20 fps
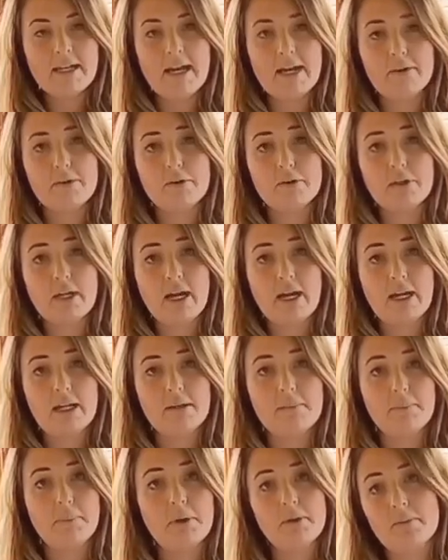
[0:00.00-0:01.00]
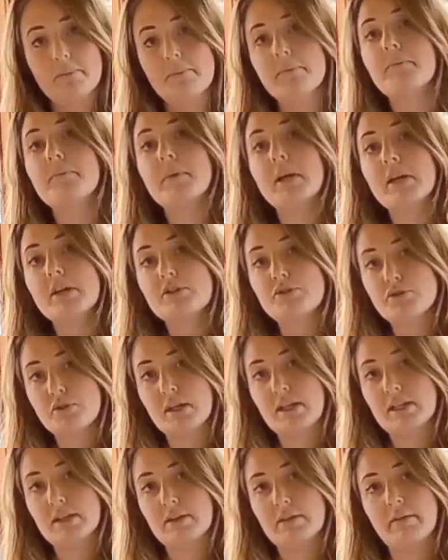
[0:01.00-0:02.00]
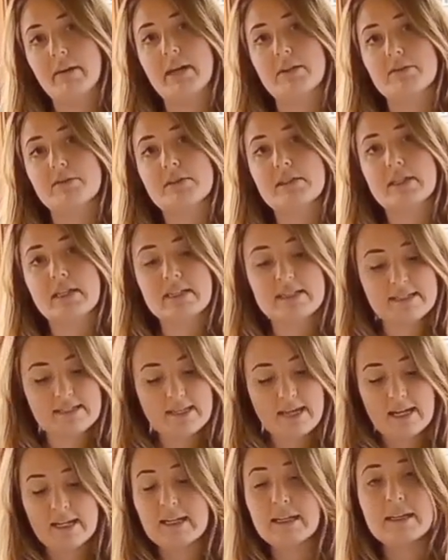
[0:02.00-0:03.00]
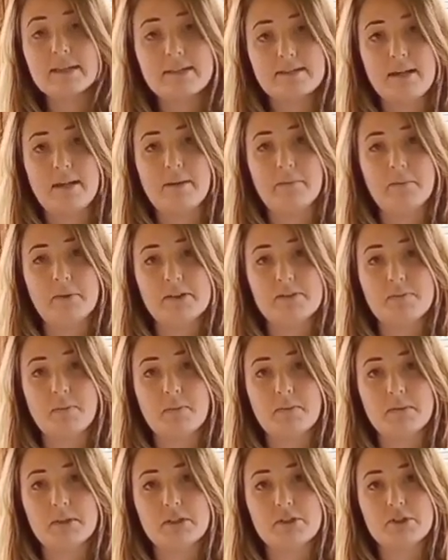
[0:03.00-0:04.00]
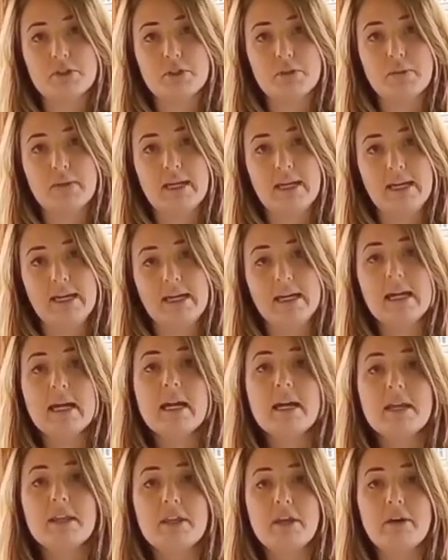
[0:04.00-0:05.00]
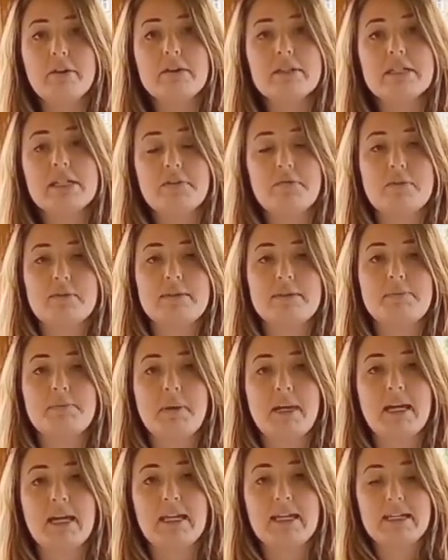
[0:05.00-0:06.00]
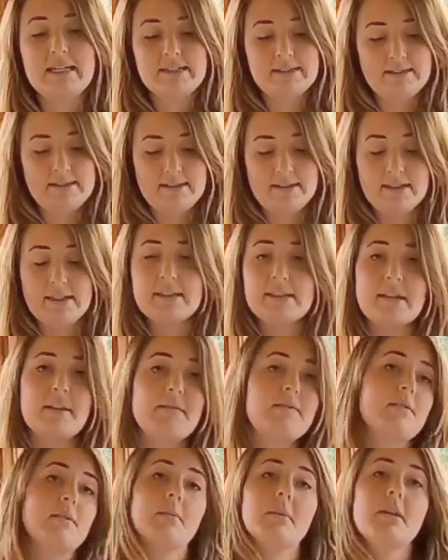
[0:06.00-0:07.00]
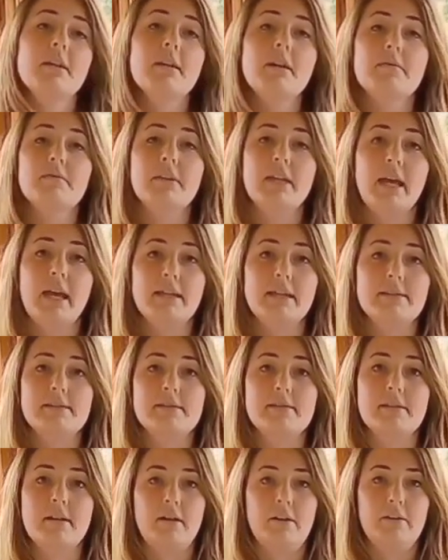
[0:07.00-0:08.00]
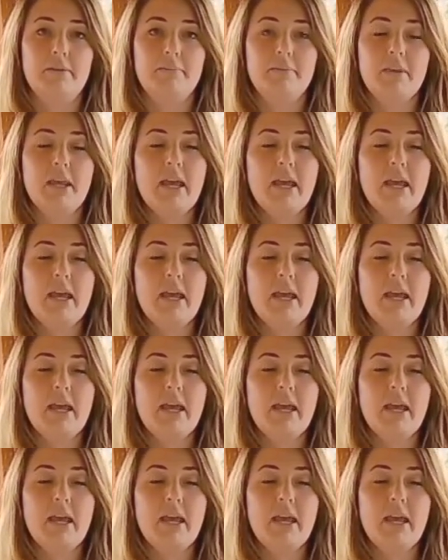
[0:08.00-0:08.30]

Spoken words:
Now you can put them straight in the ground, exactly the same way as what I'm going to do here. The only difference being is that this gives them a lovely head start.